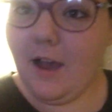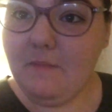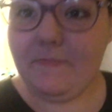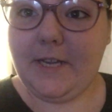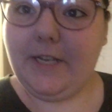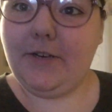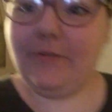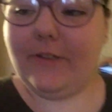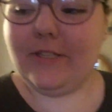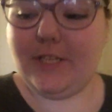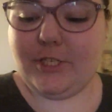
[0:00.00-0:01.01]
Update, new
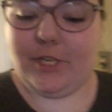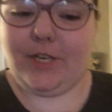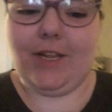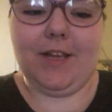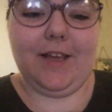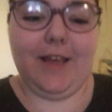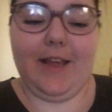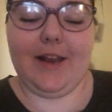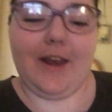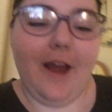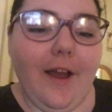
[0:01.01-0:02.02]
decision.
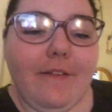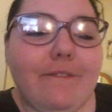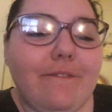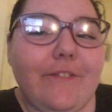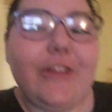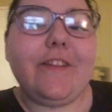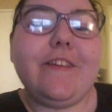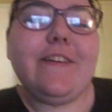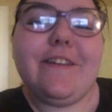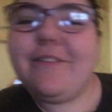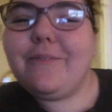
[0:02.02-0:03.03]
Not
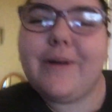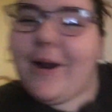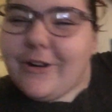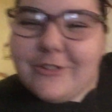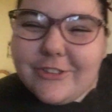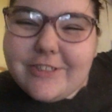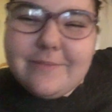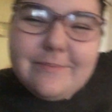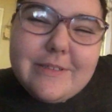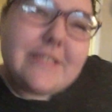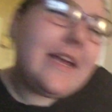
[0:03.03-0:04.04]
feeling
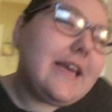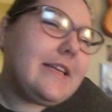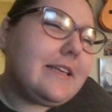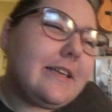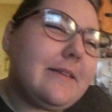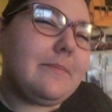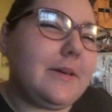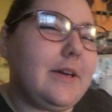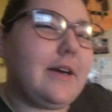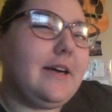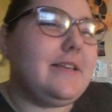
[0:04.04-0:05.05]
100%
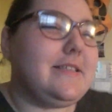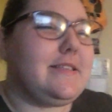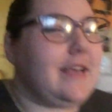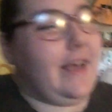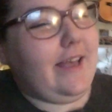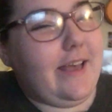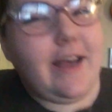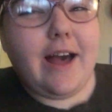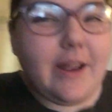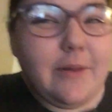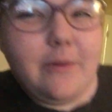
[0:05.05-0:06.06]
because
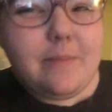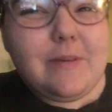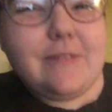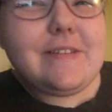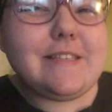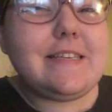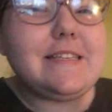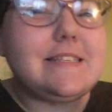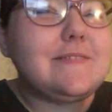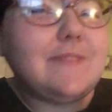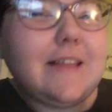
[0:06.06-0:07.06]
autoimmune
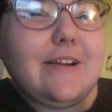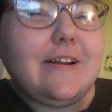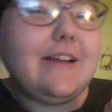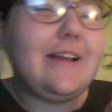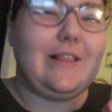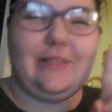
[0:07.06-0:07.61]
disease is flaring.